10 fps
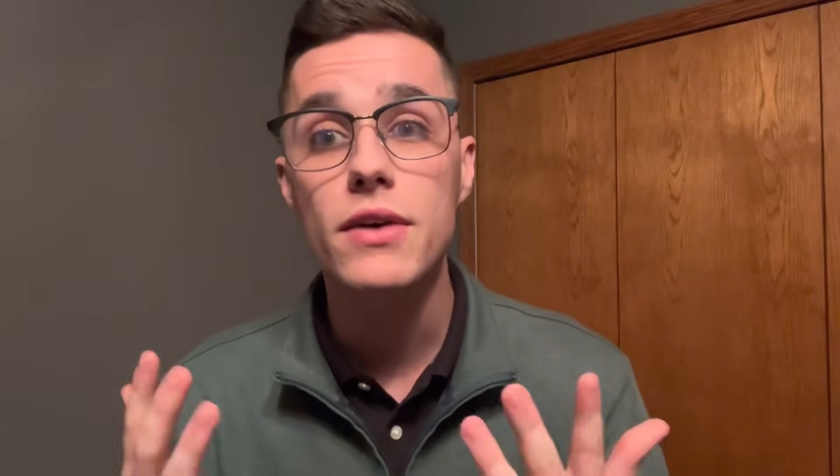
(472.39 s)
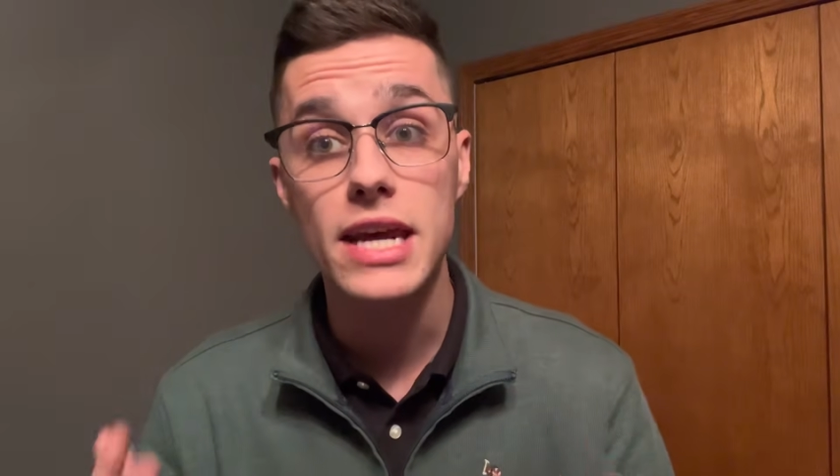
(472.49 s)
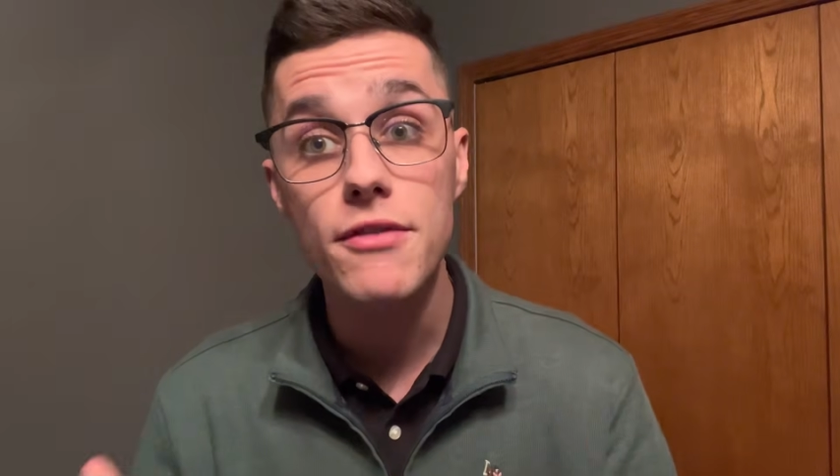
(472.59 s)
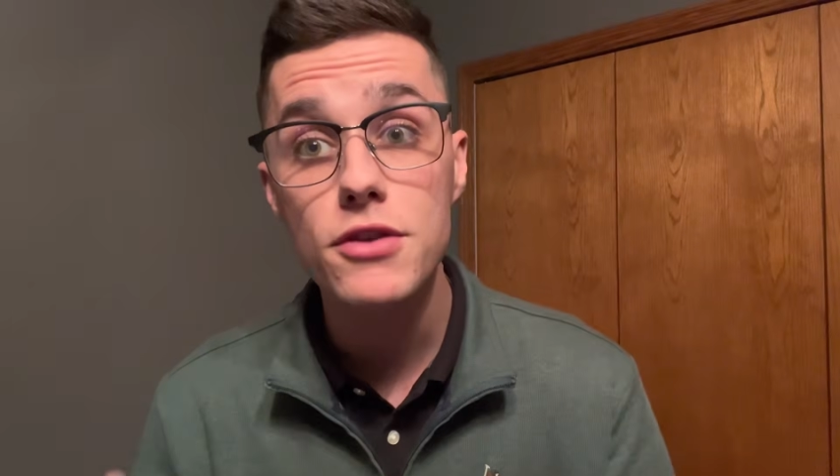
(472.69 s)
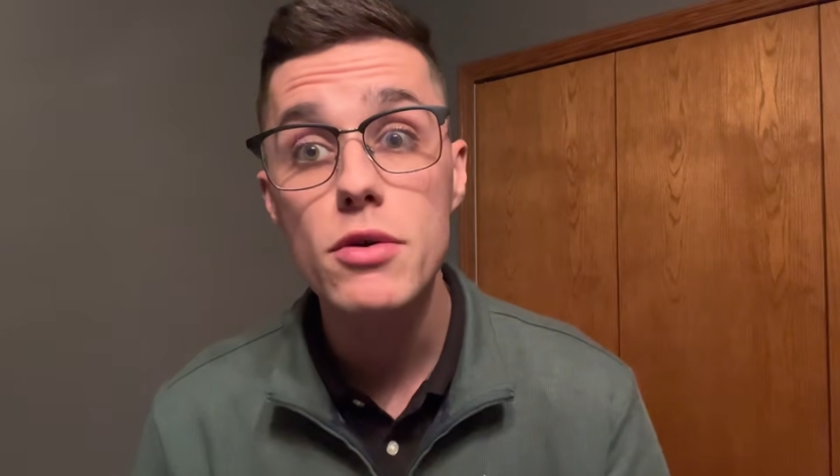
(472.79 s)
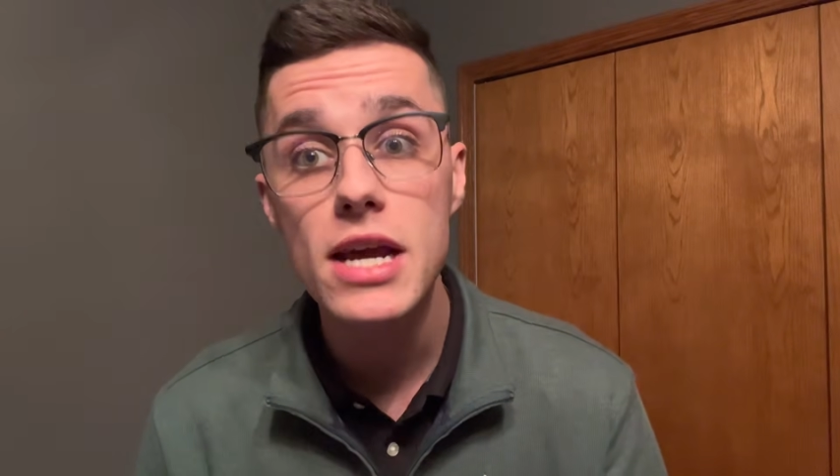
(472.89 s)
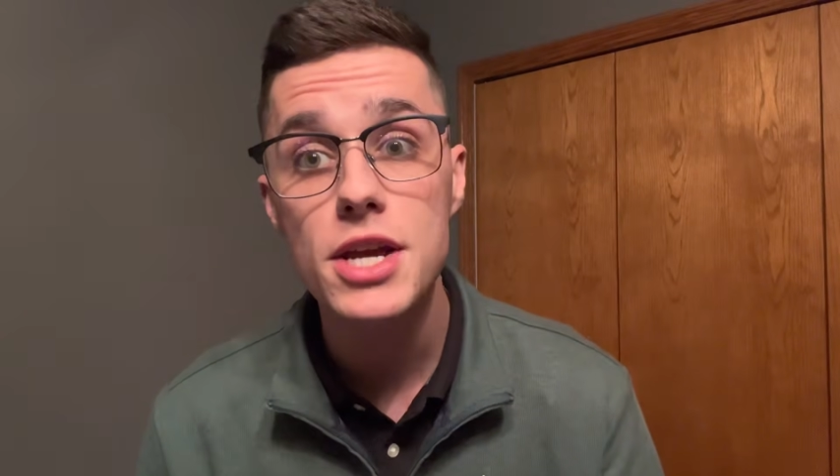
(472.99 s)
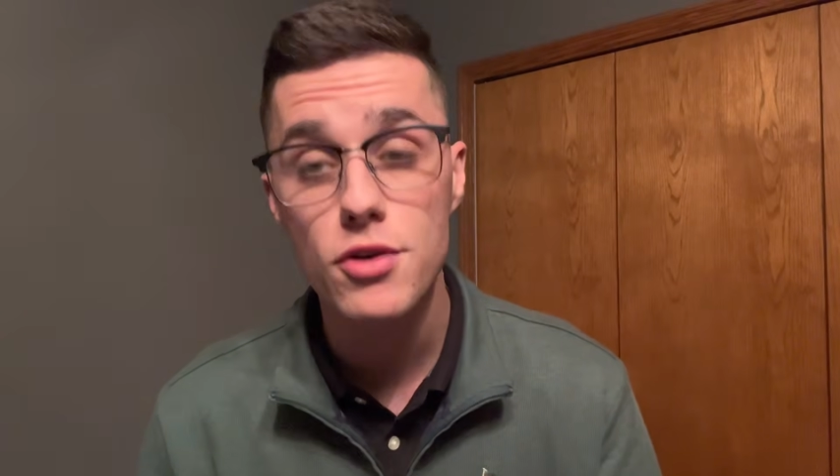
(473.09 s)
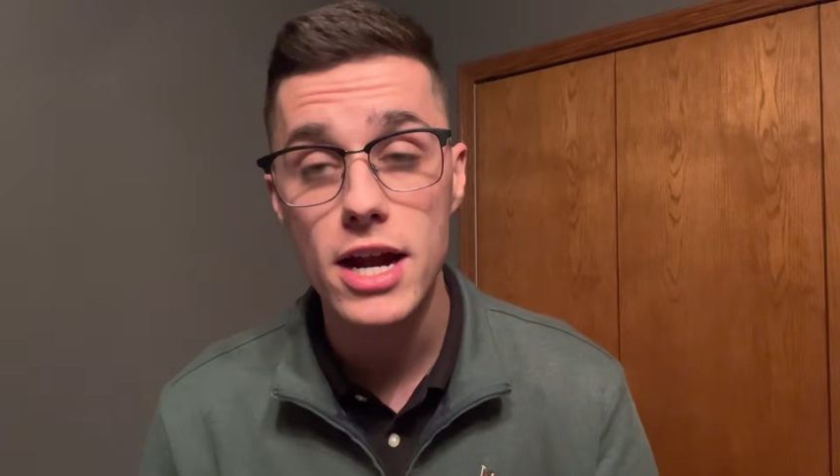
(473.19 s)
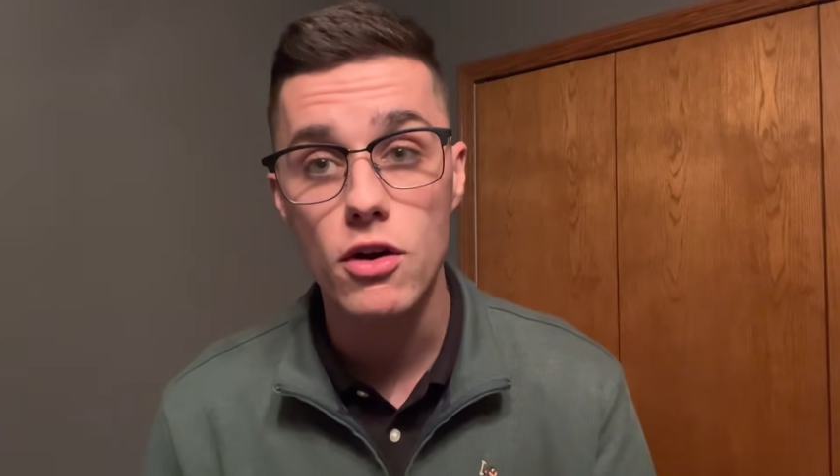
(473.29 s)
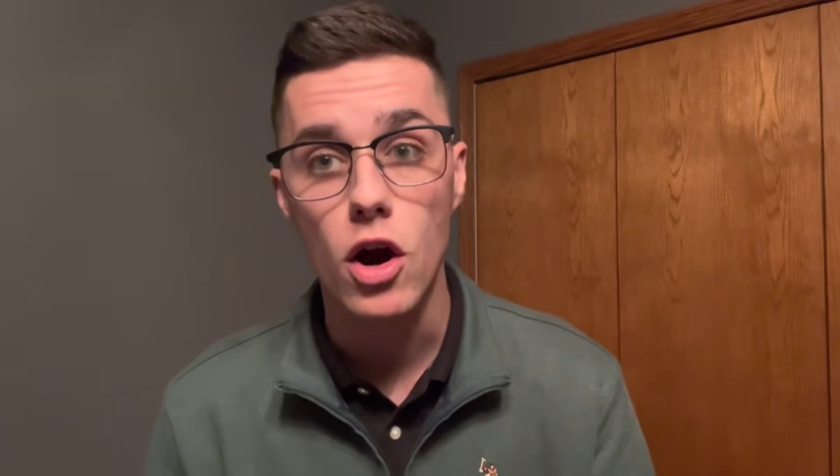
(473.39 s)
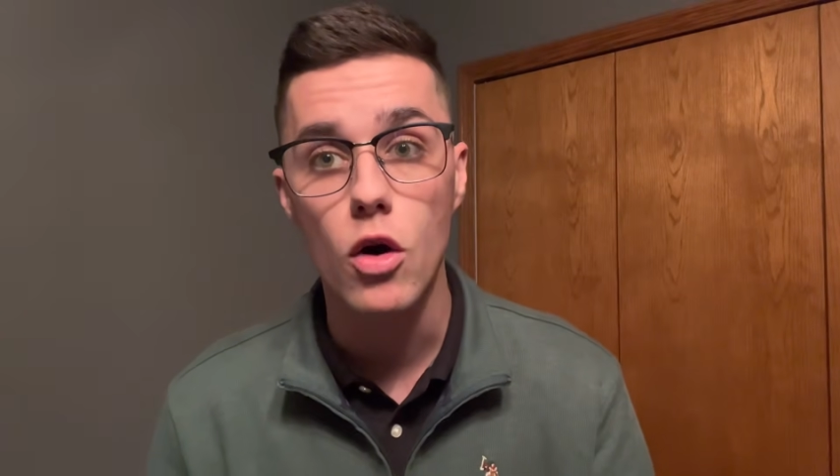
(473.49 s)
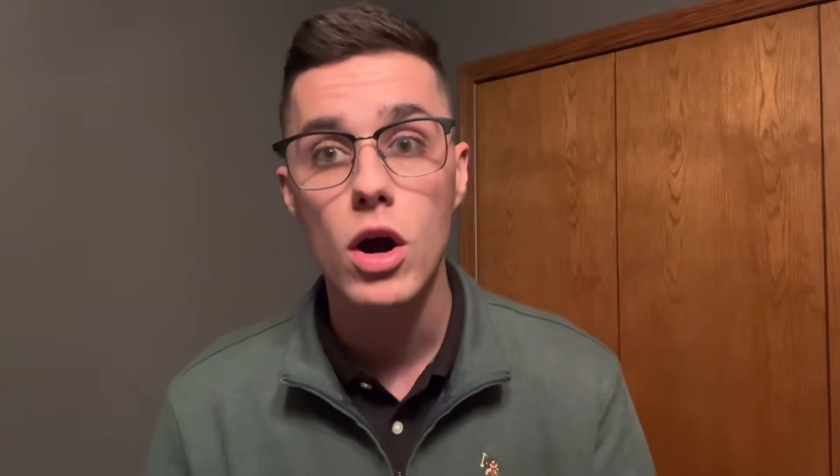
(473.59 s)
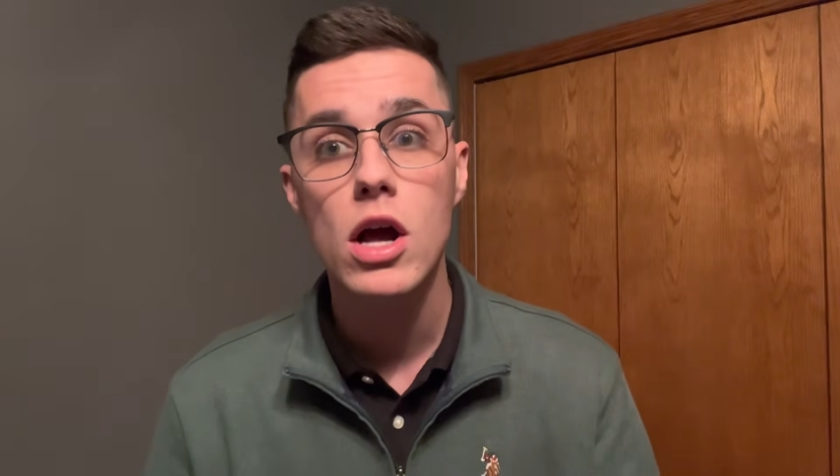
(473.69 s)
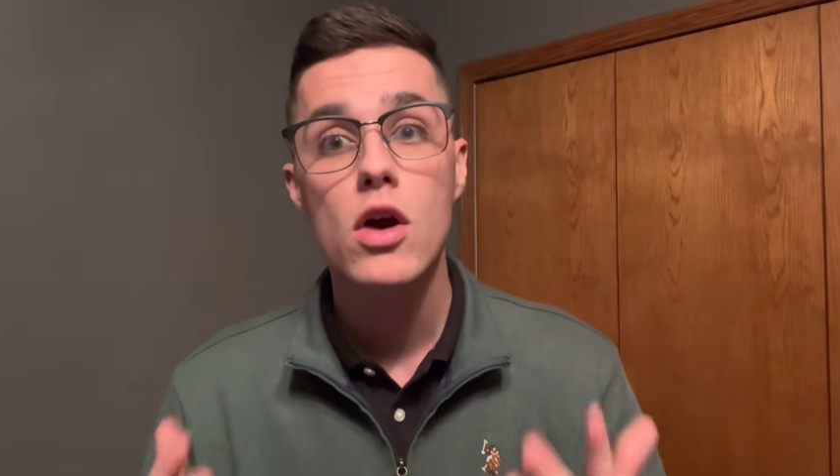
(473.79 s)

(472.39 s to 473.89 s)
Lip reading: if you hit your arrow,